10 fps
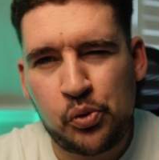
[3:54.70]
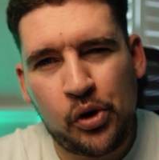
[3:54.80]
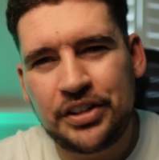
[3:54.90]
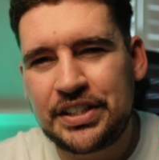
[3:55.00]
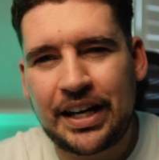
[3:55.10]

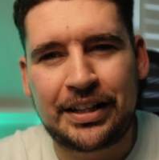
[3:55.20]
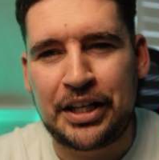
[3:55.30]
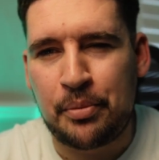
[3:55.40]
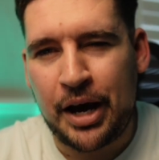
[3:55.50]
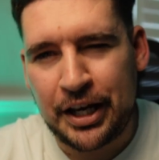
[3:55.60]
what
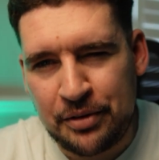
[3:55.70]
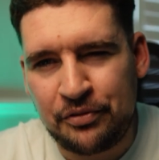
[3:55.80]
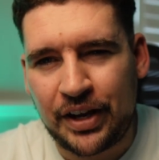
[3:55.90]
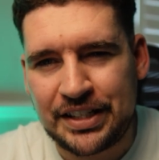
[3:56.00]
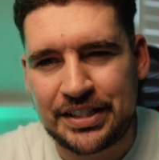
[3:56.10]
exactly am I
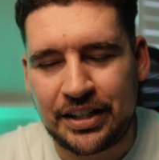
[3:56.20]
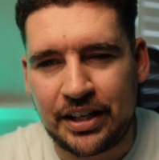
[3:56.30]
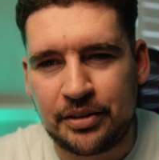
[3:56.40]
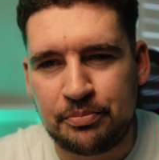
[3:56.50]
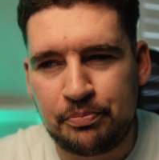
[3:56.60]
investing
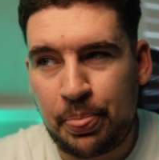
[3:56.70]
in?